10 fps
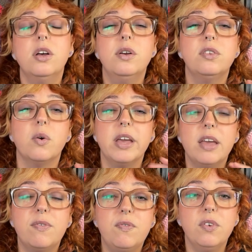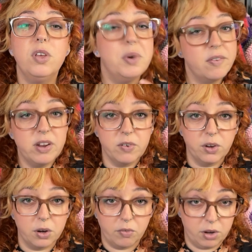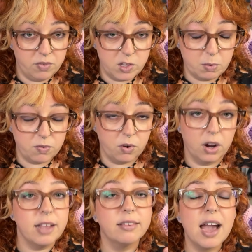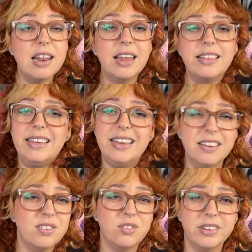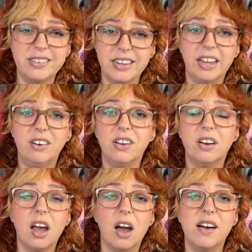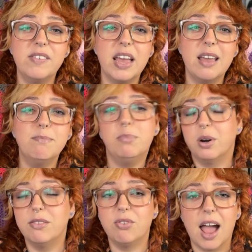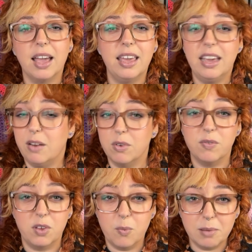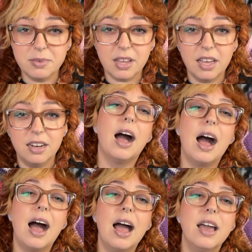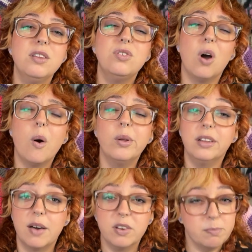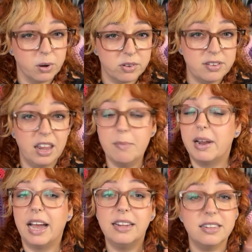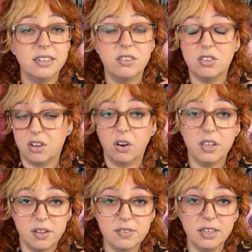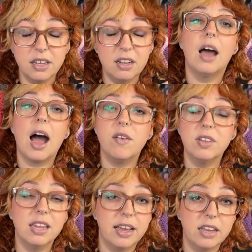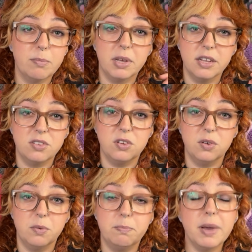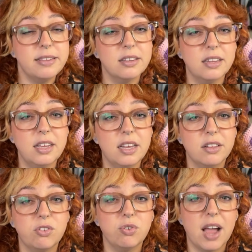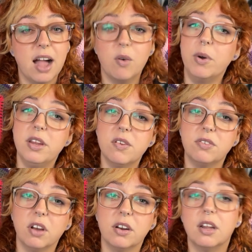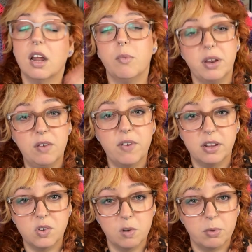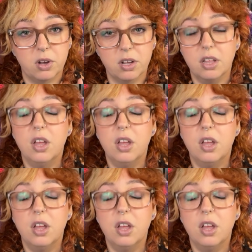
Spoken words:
So if you have never heard of Goodreads before, it's kind of like the industry standard of a book tracking and review website. I don't love it personally, but I did start using it. I really like it because you basically can track when you started and when you finished your book.